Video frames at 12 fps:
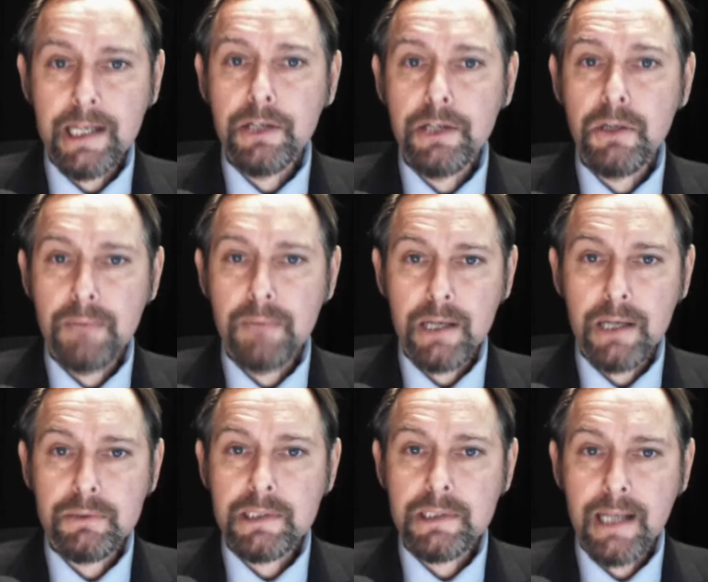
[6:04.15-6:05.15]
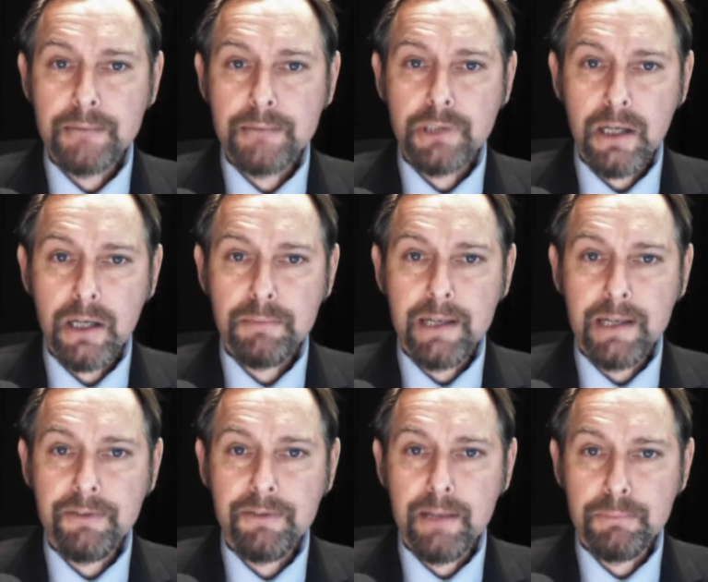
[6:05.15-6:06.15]
EU migrants claimed child
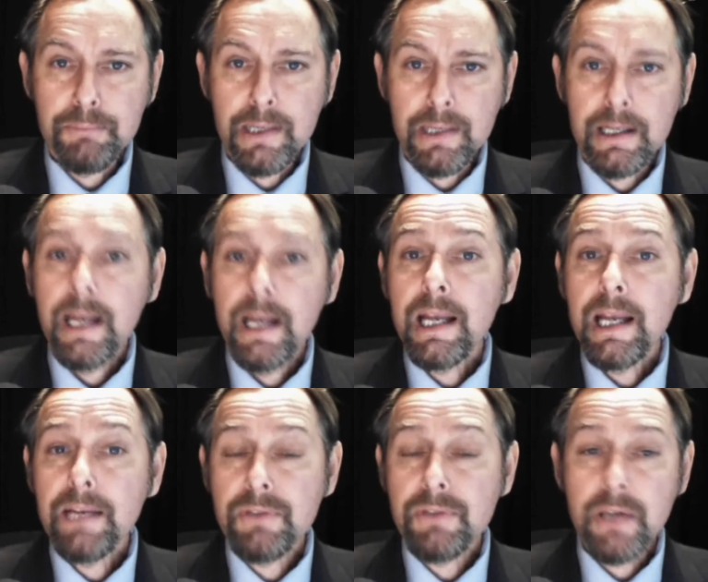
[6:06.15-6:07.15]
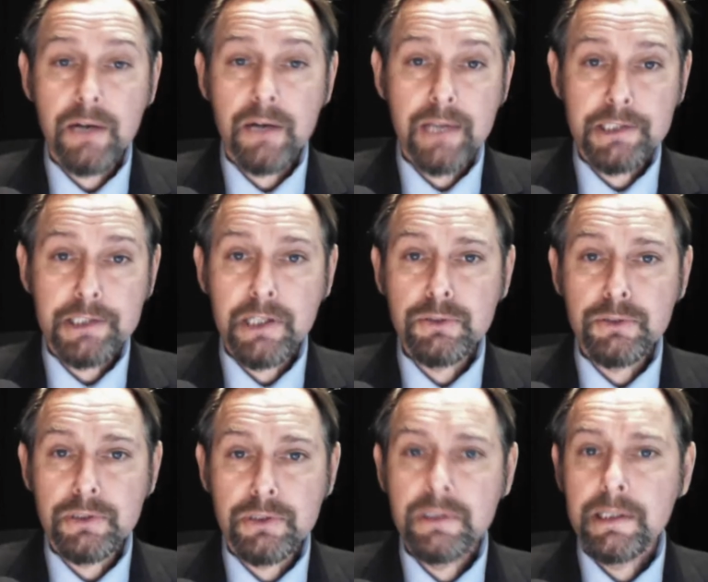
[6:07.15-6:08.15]
benefit in Britain, even though their
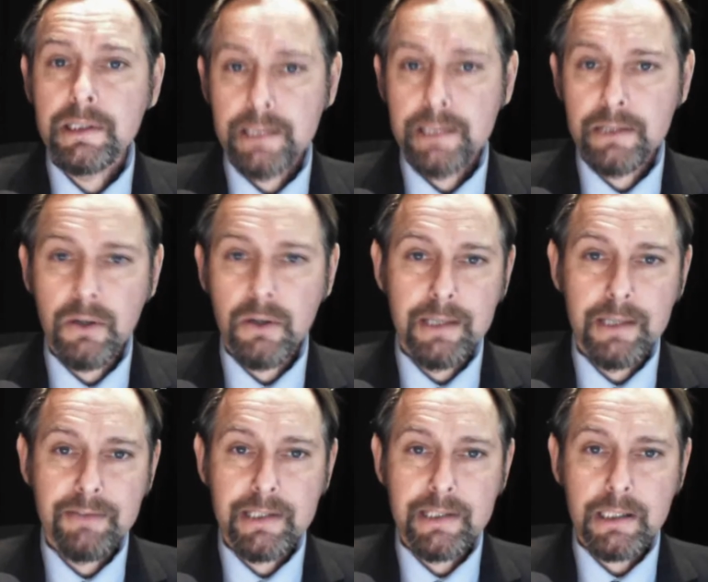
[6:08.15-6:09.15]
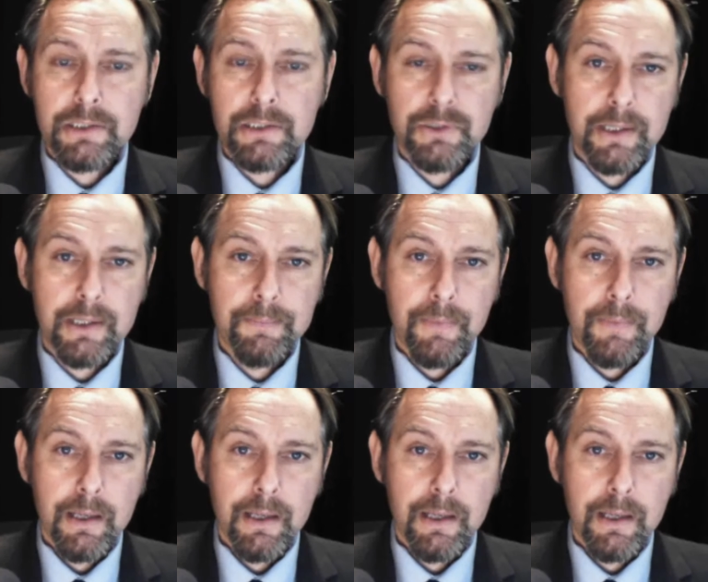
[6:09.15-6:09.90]
children did not live in the country.